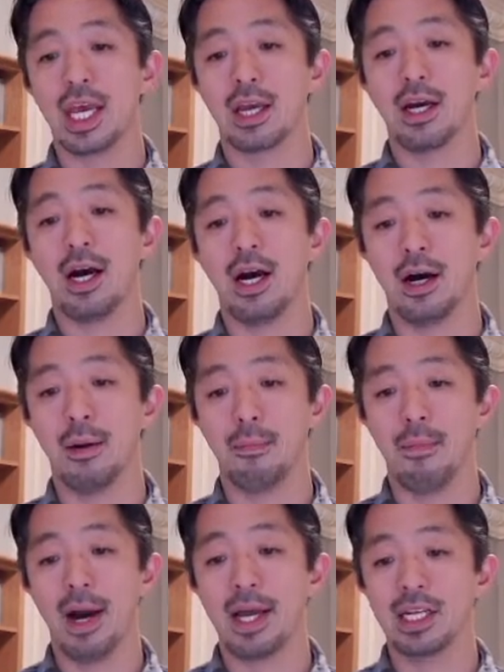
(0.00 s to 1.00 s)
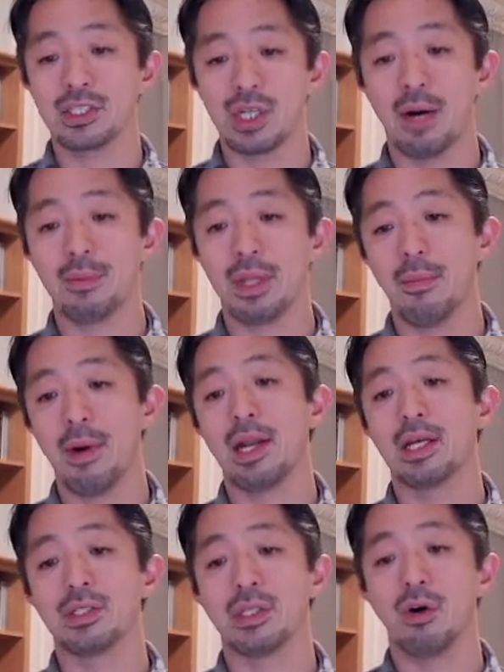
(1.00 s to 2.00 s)
uh, minus lambda
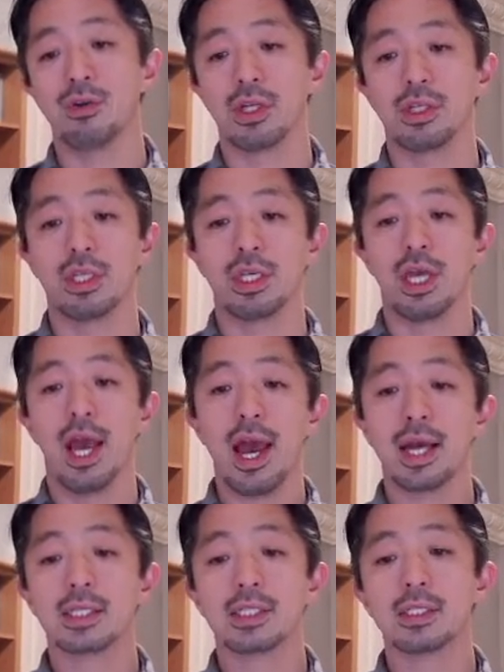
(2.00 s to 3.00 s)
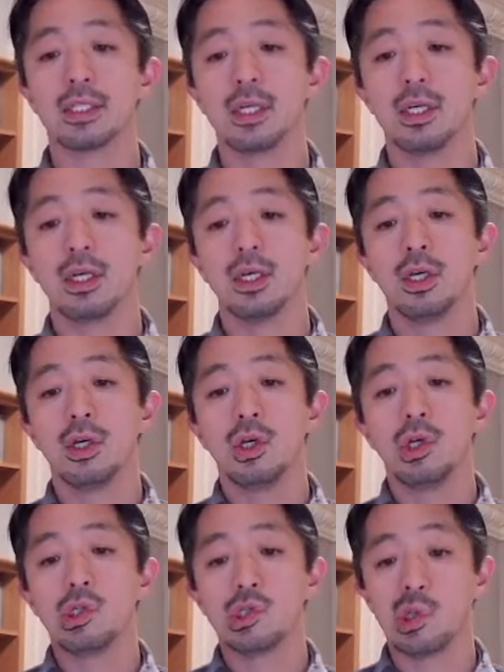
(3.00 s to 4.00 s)
minus delta tx.
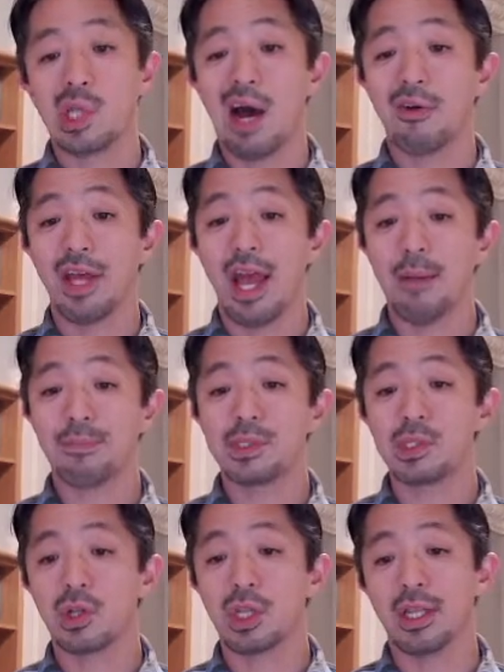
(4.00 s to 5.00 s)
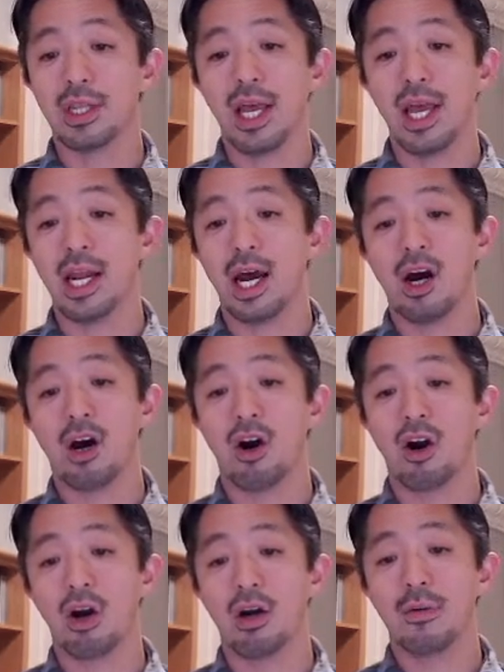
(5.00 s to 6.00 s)
So now the epsilon and the eta
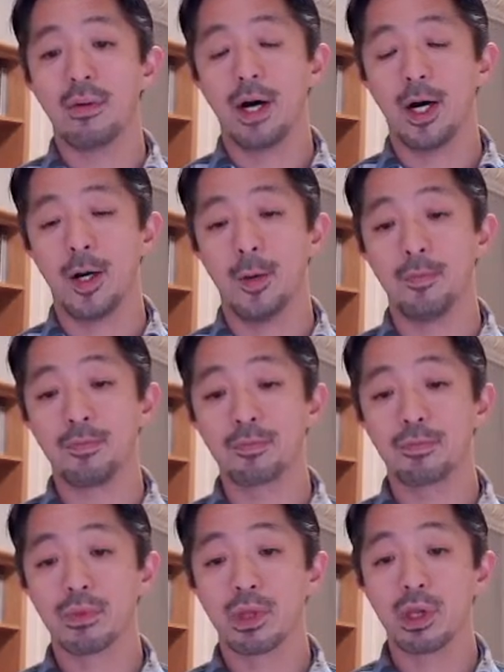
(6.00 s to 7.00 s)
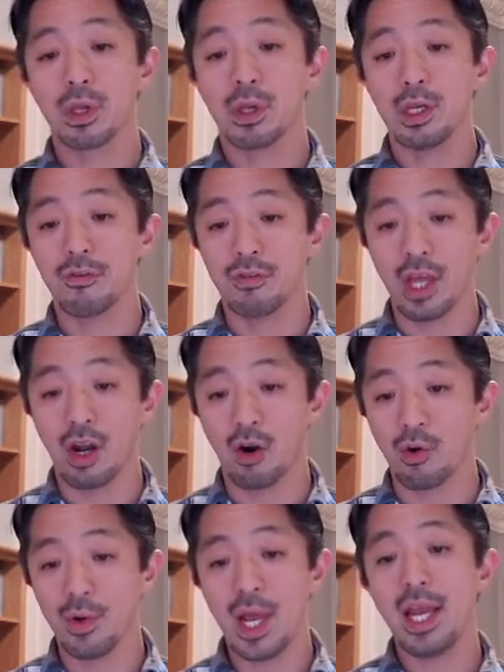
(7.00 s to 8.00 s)
are, um, if they are
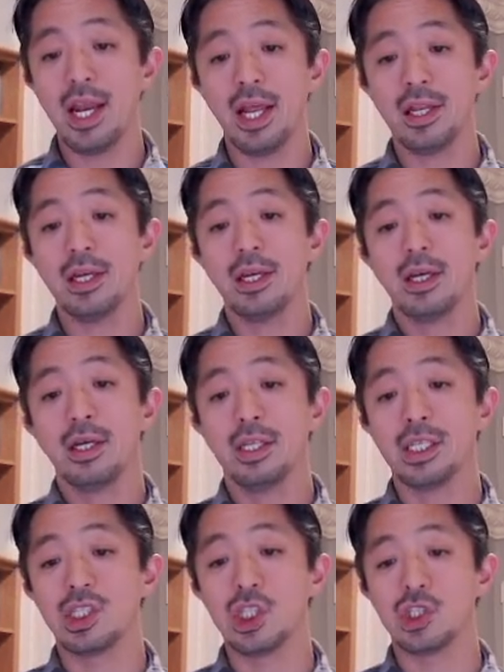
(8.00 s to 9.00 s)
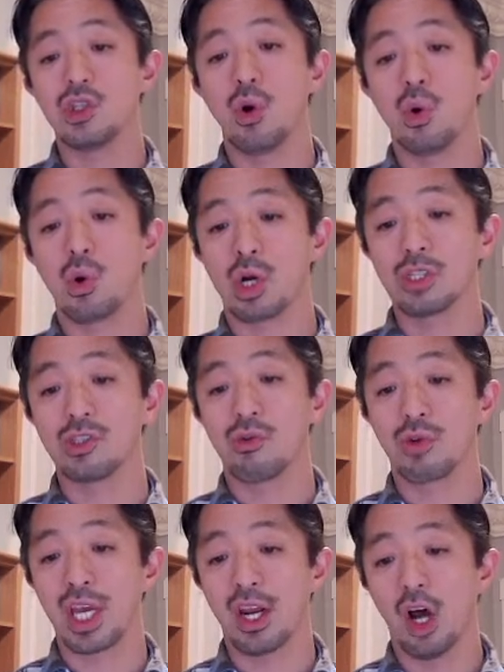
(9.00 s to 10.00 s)
related, this is no longer 0. We
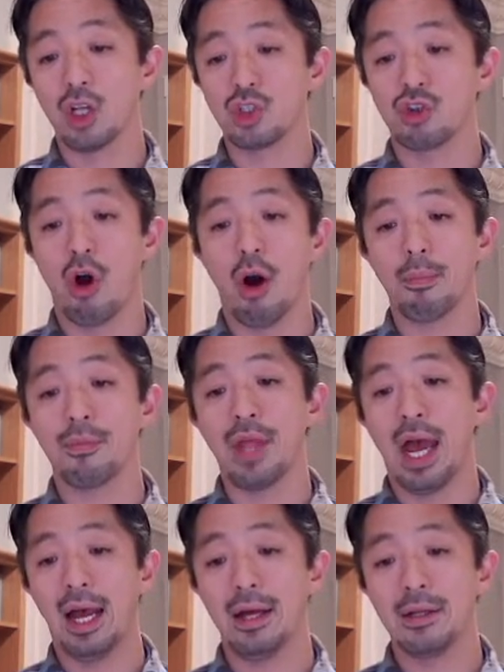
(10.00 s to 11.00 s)
cannot drop that